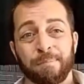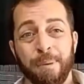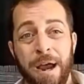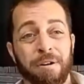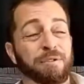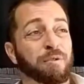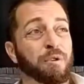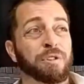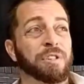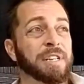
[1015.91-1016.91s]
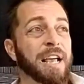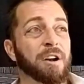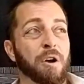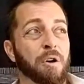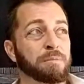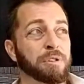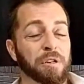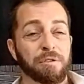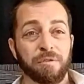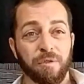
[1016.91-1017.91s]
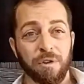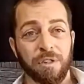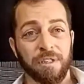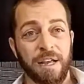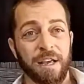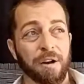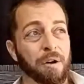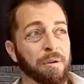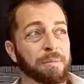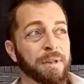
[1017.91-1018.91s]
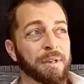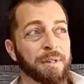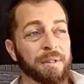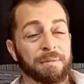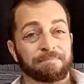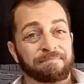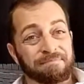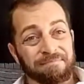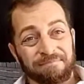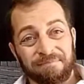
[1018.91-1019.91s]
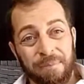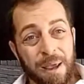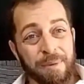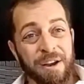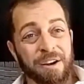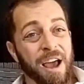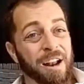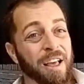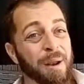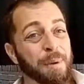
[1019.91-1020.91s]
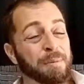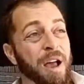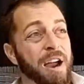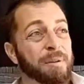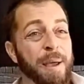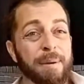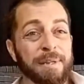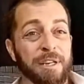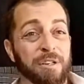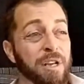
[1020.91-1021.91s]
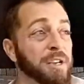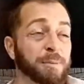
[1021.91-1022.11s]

Parents forced to stay at home, children forced to stay at home. Maybe there are not a lot of people hiring babysitters.